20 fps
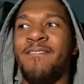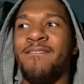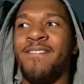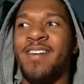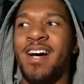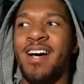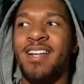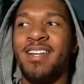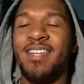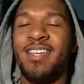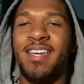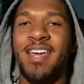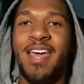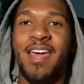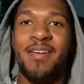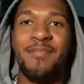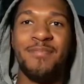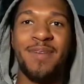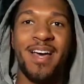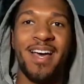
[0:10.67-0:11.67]
finally
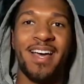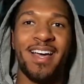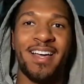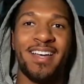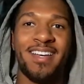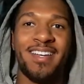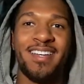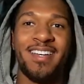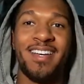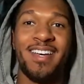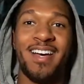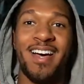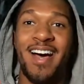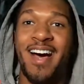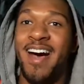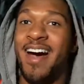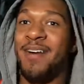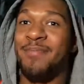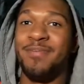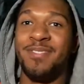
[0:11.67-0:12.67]
came back.
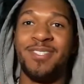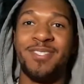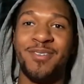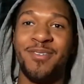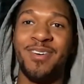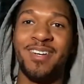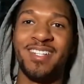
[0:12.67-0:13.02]
I'm so